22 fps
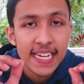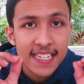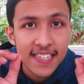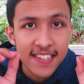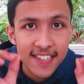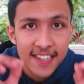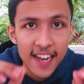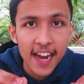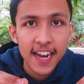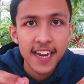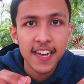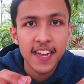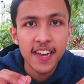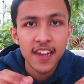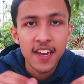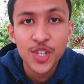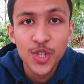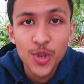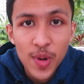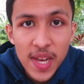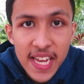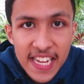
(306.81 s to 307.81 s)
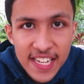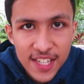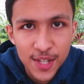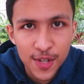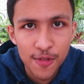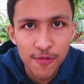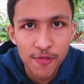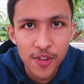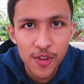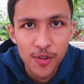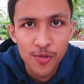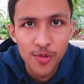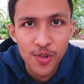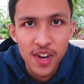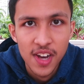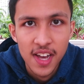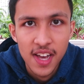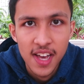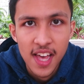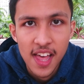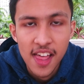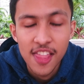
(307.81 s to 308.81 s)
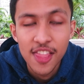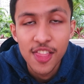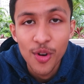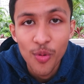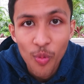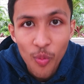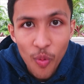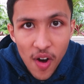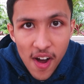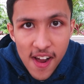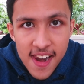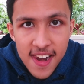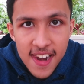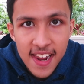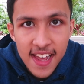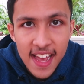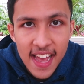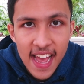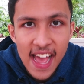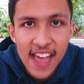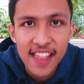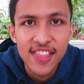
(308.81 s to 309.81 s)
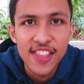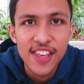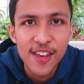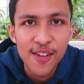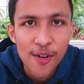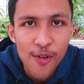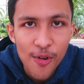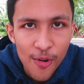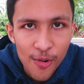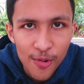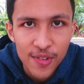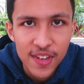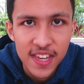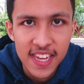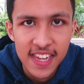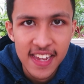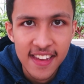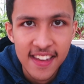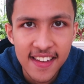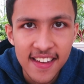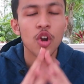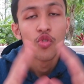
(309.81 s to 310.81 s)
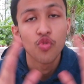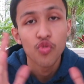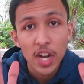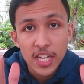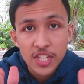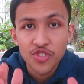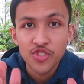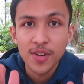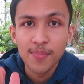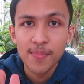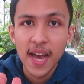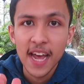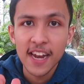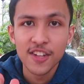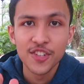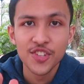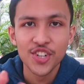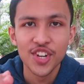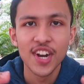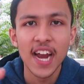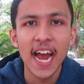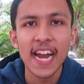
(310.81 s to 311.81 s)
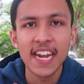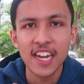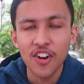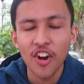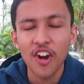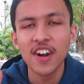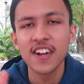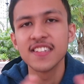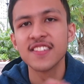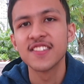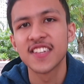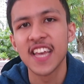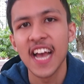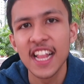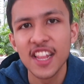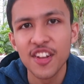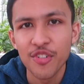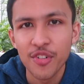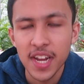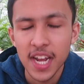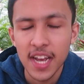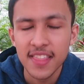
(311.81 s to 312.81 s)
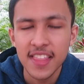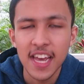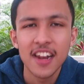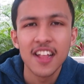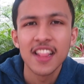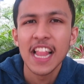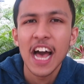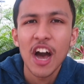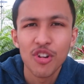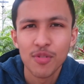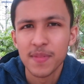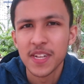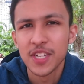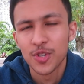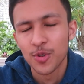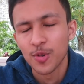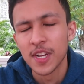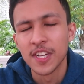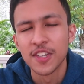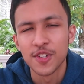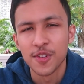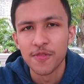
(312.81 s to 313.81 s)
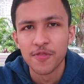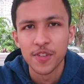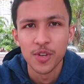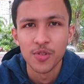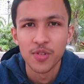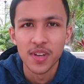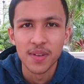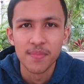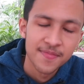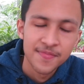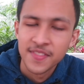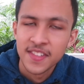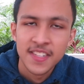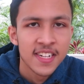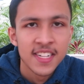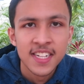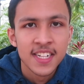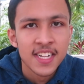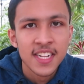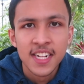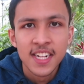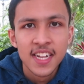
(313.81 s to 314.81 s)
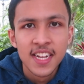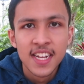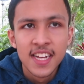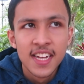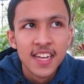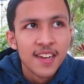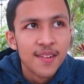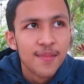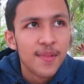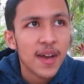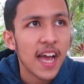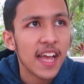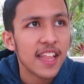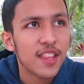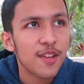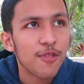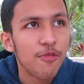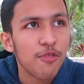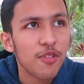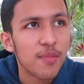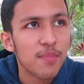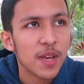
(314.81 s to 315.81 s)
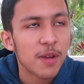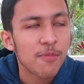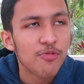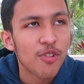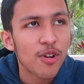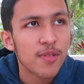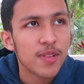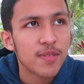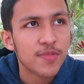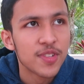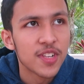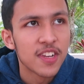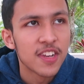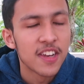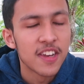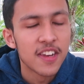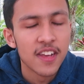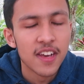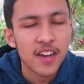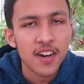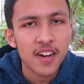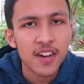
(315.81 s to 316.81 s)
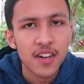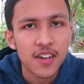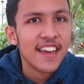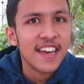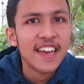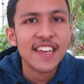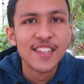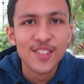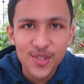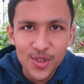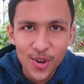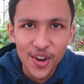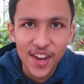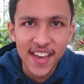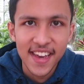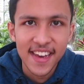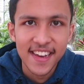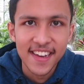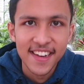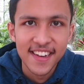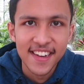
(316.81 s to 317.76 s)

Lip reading: decided to interview the one and the only restaurant manager at Gardens Galleria that allowed me to interview him. Man, the filming problems in India. Enjoy.